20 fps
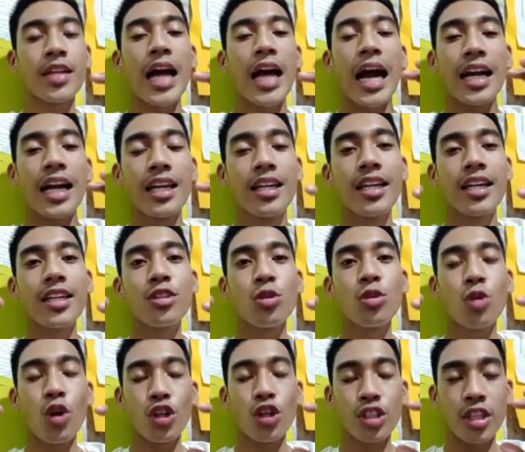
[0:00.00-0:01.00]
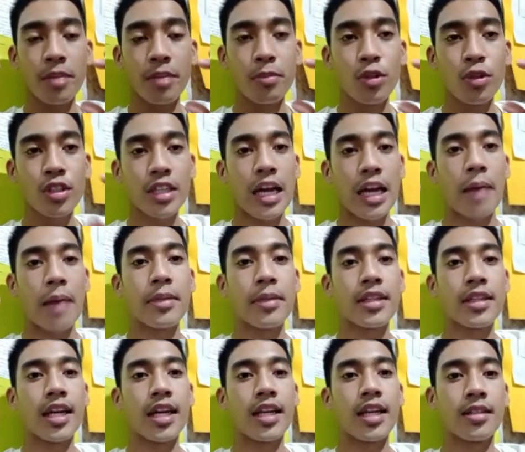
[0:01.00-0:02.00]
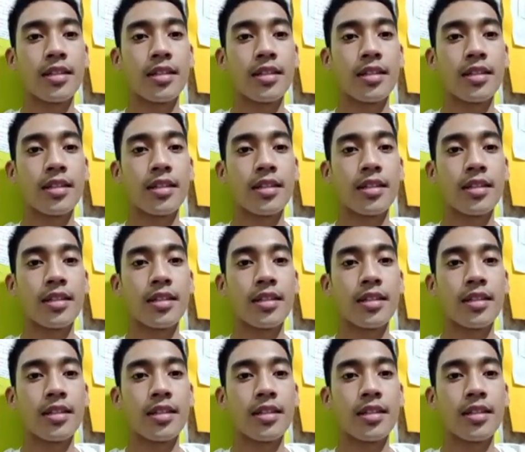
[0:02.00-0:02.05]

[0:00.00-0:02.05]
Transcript: agree to contribute capital.